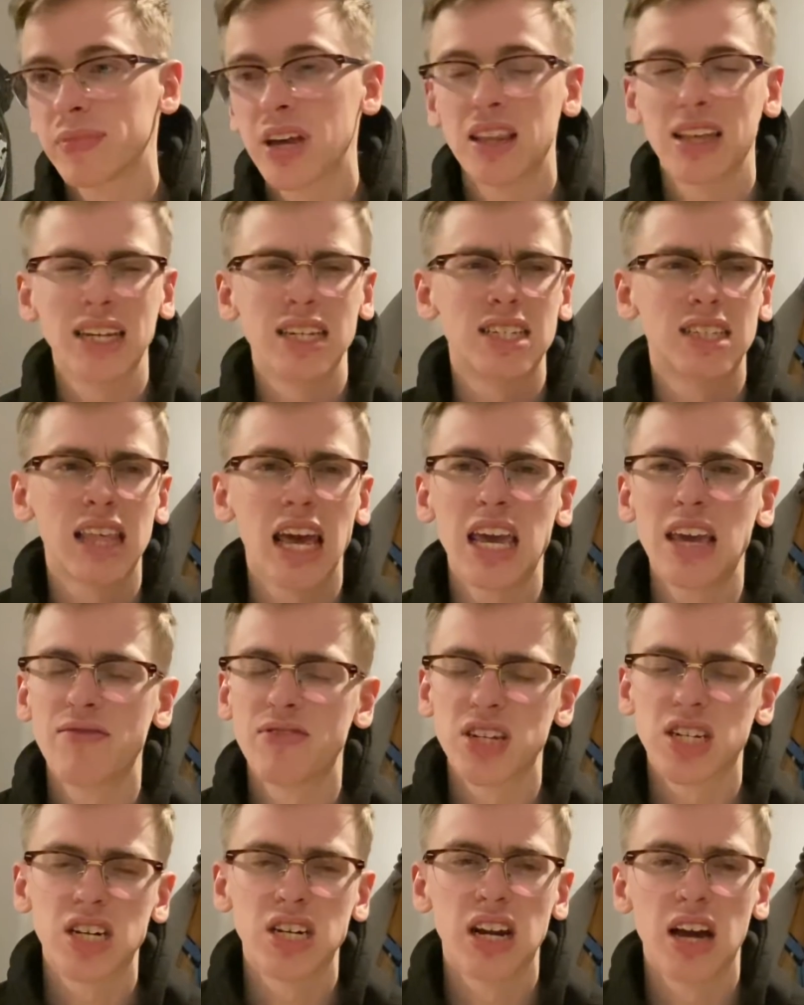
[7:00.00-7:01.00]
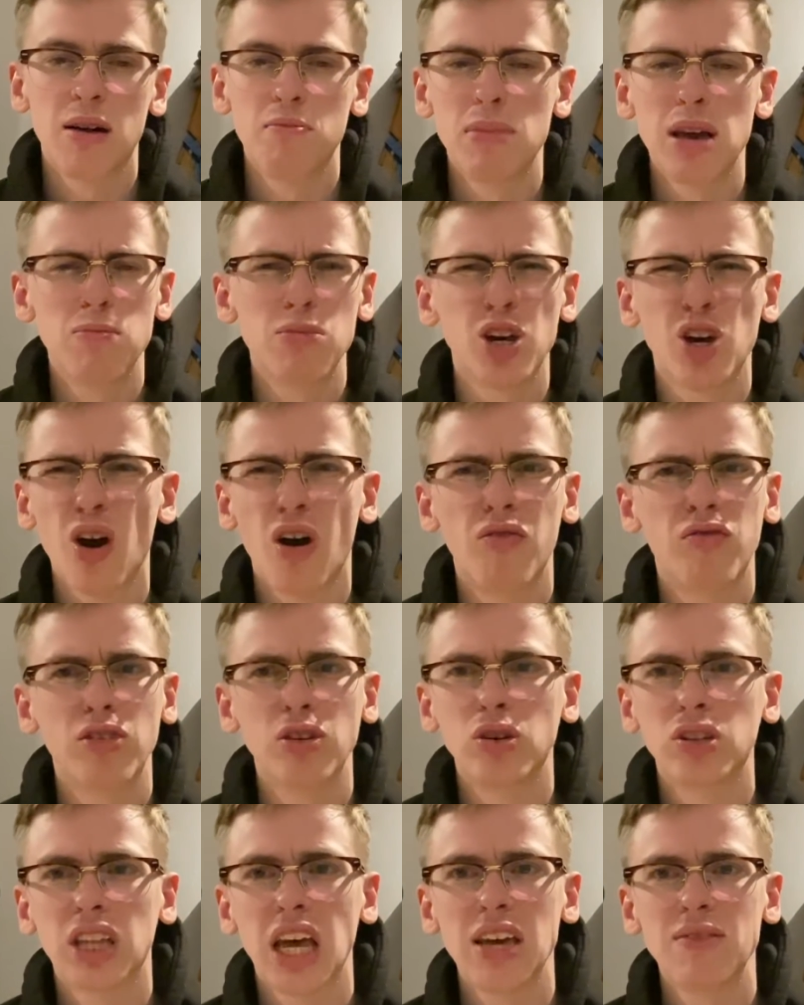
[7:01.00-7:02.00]
think it's Davison and maybe Godfrey or
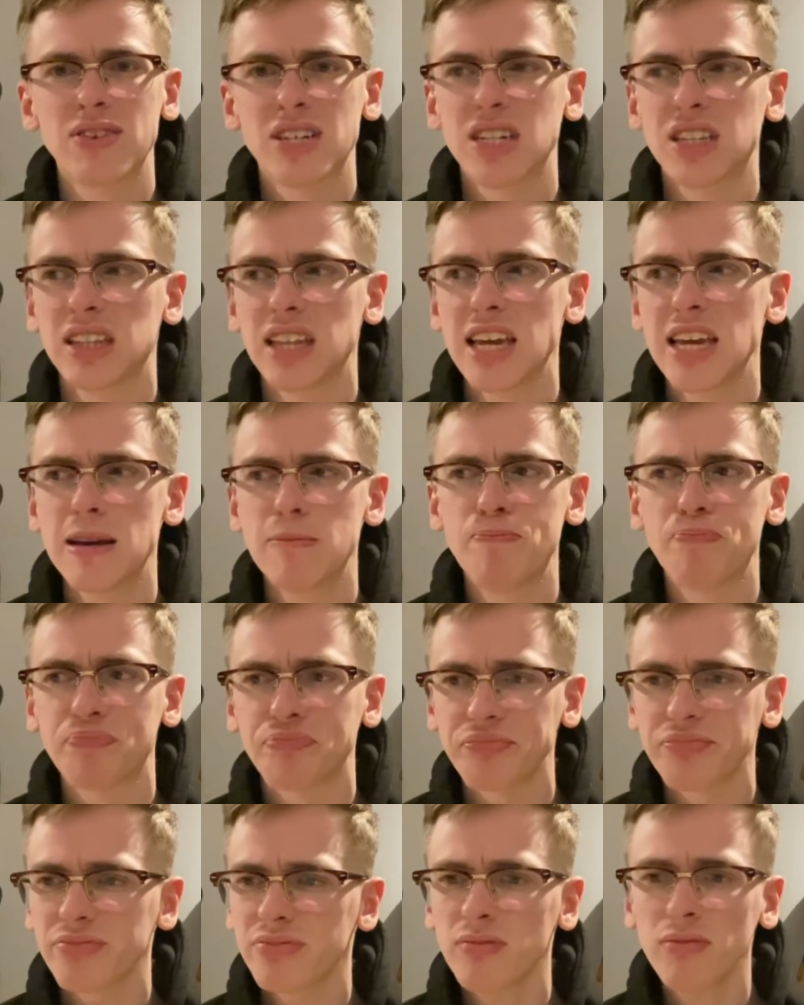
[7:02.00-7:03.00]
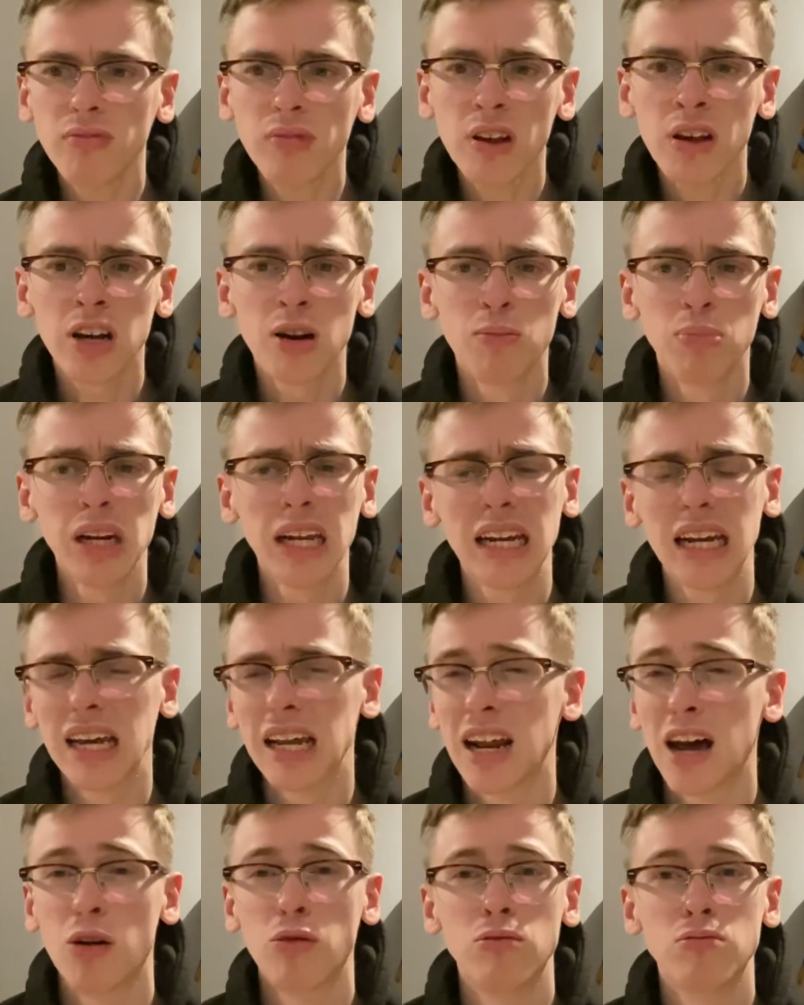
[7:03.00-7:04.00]
Davison Dean completely
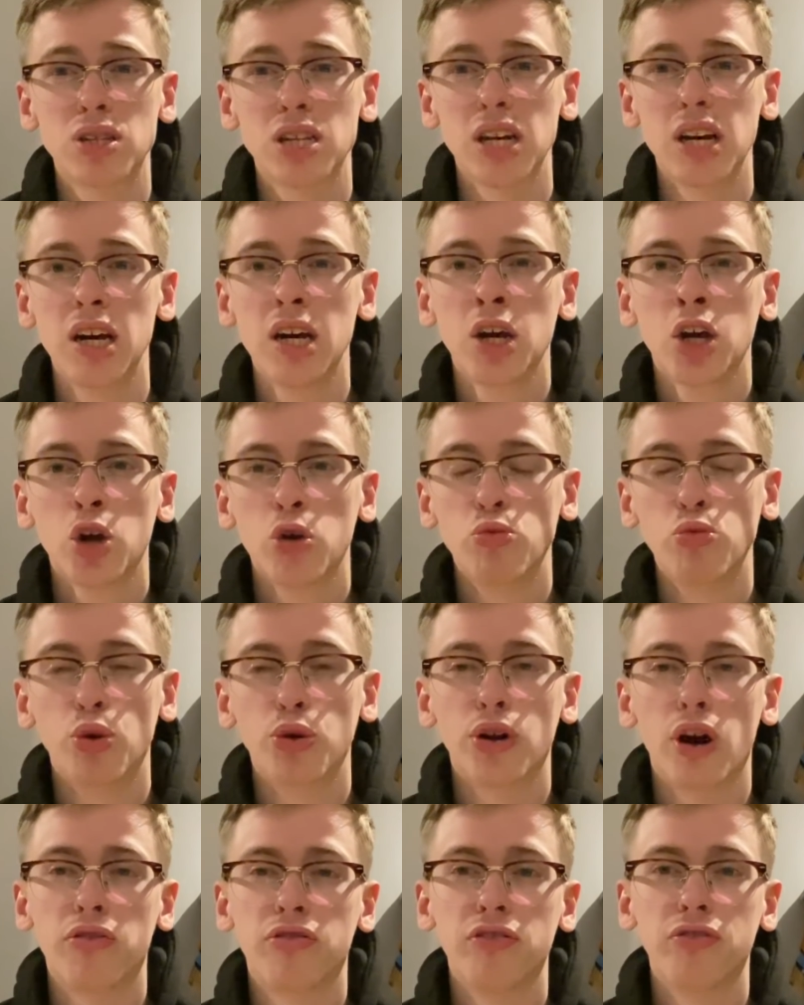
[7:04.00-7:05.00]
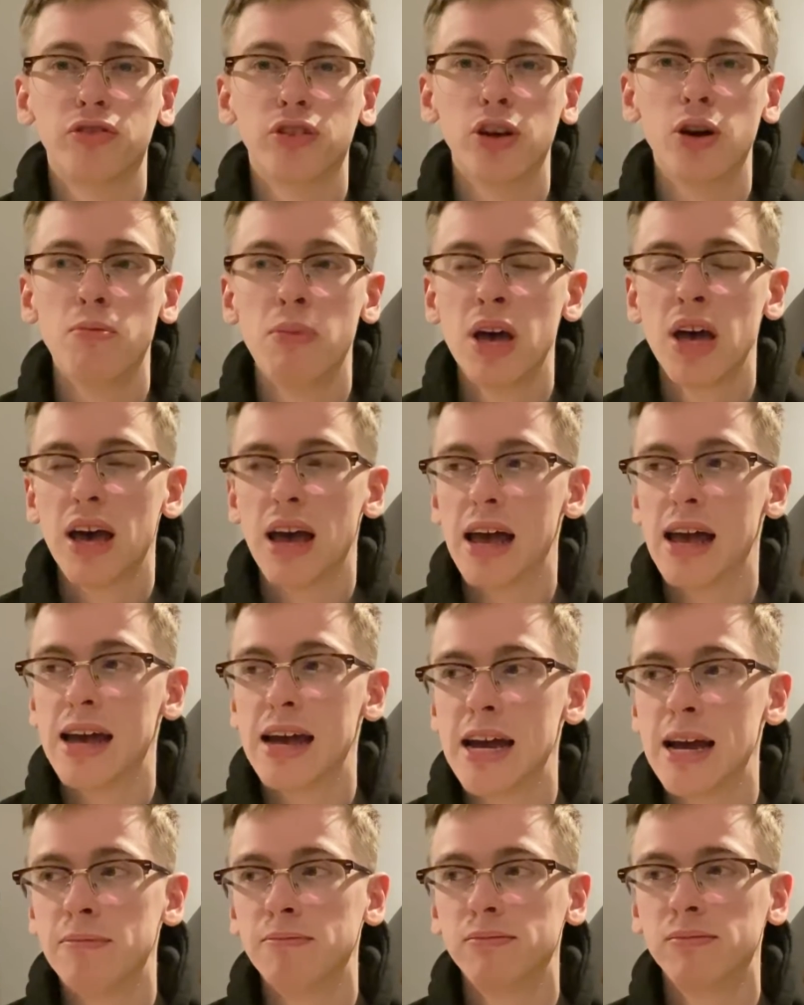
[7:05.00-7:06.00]
allow him to run off of them.
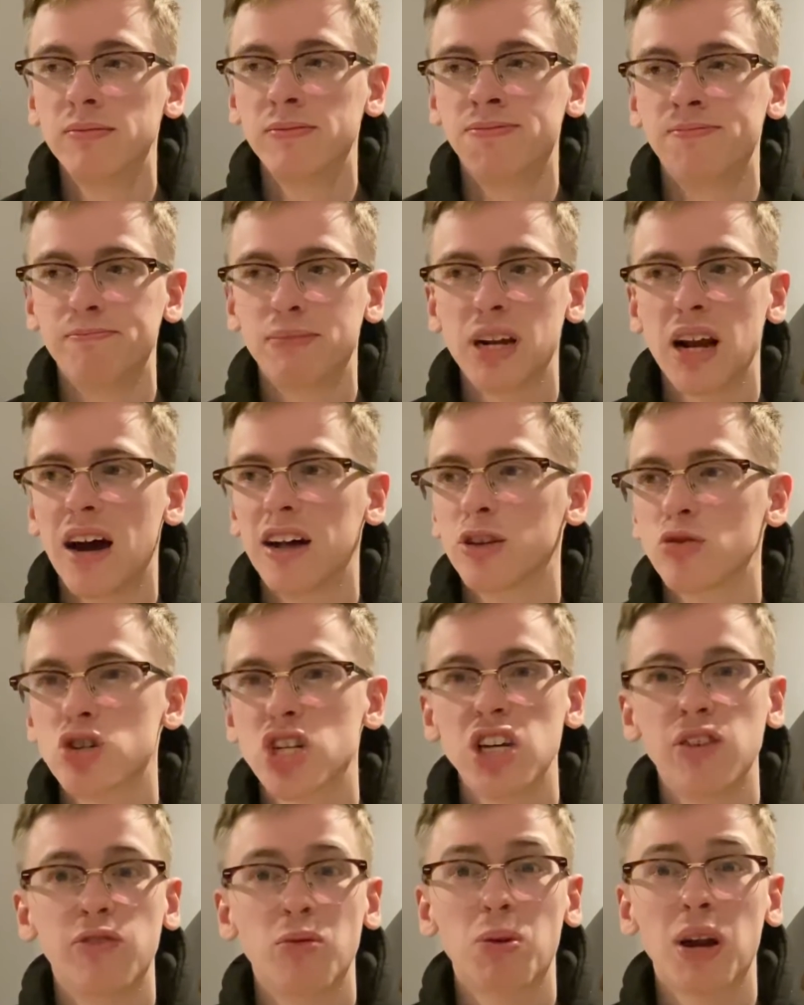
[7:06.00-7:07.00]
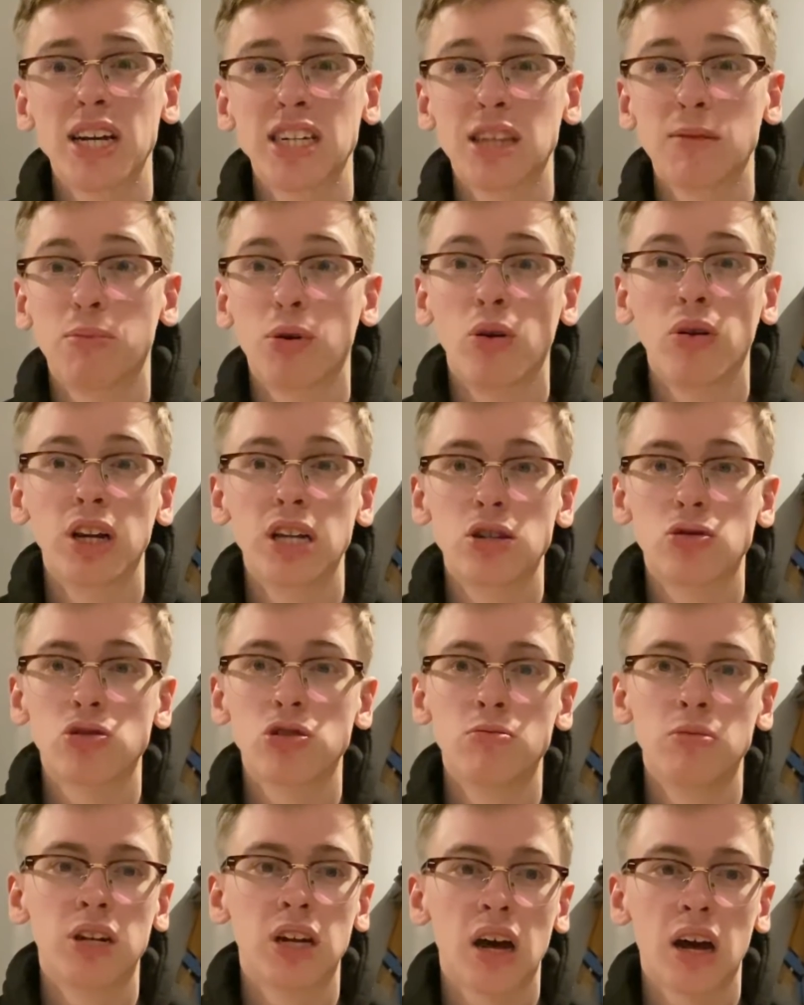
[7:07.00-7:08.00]
Bernardo Silva plays the ball into him
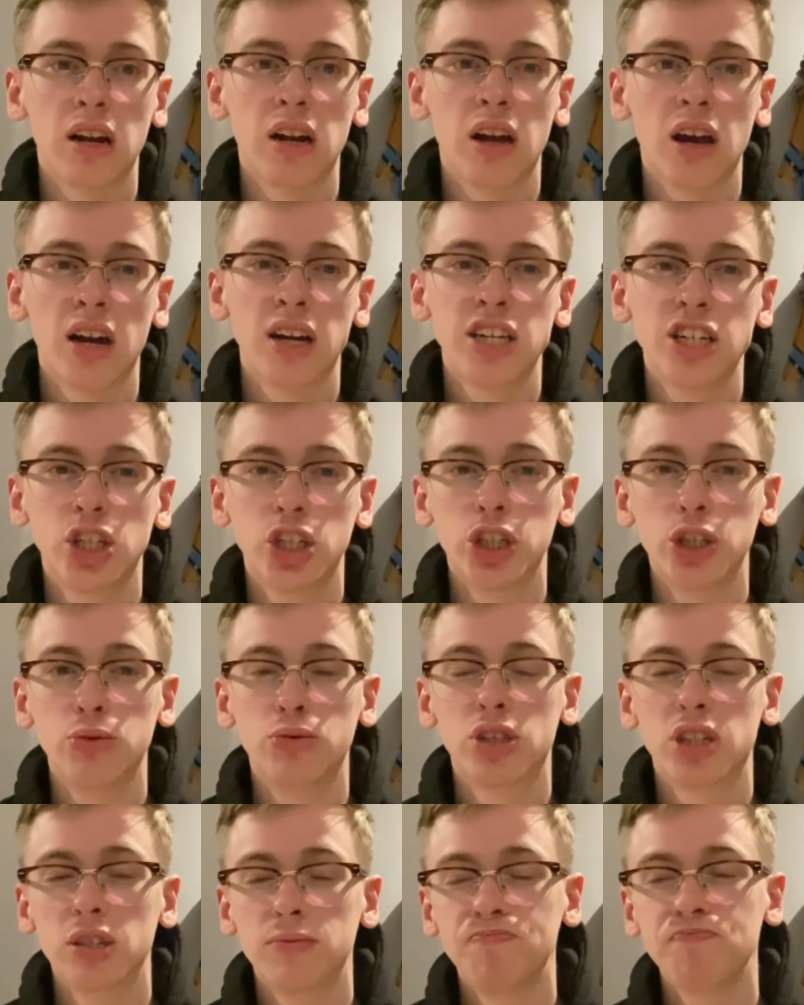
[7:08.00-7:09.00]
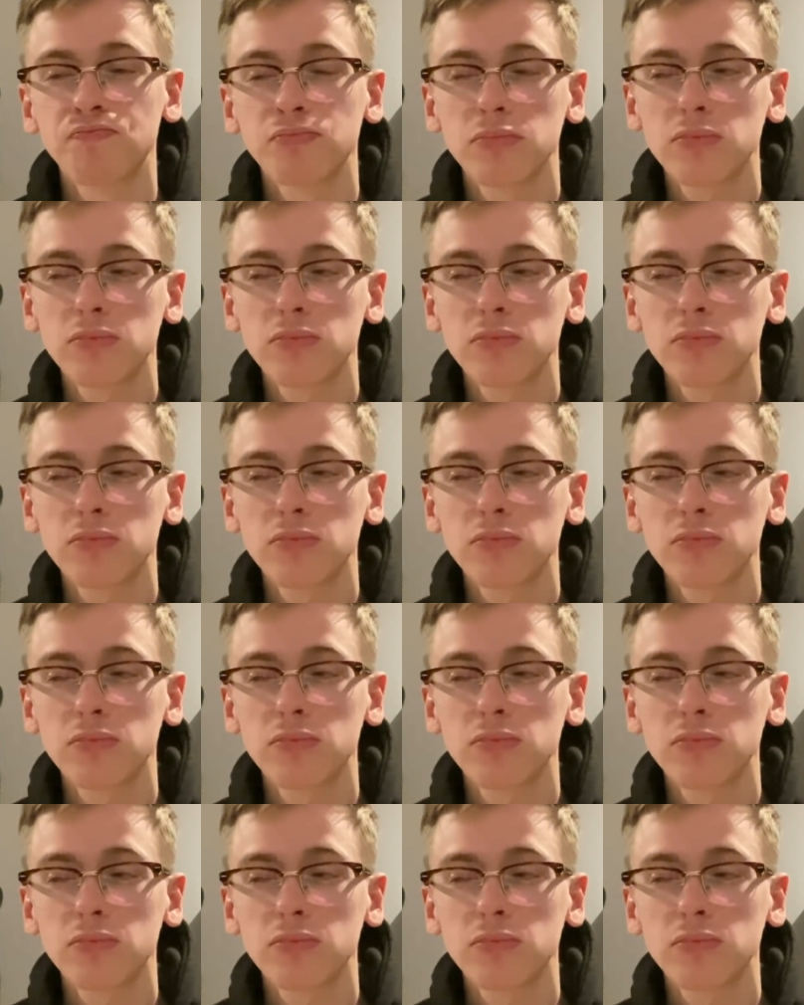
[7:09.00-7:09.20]
and he shoots, and